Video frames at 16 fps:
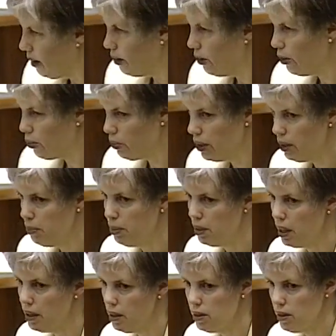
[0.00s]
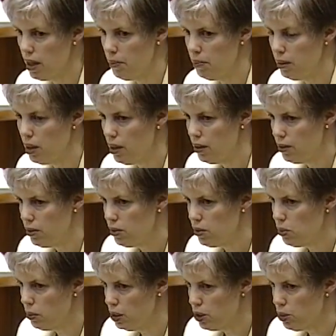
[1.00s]
the 3 blood exemplars
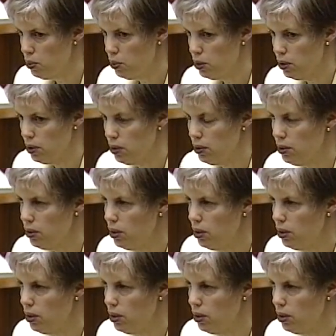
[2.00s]
which were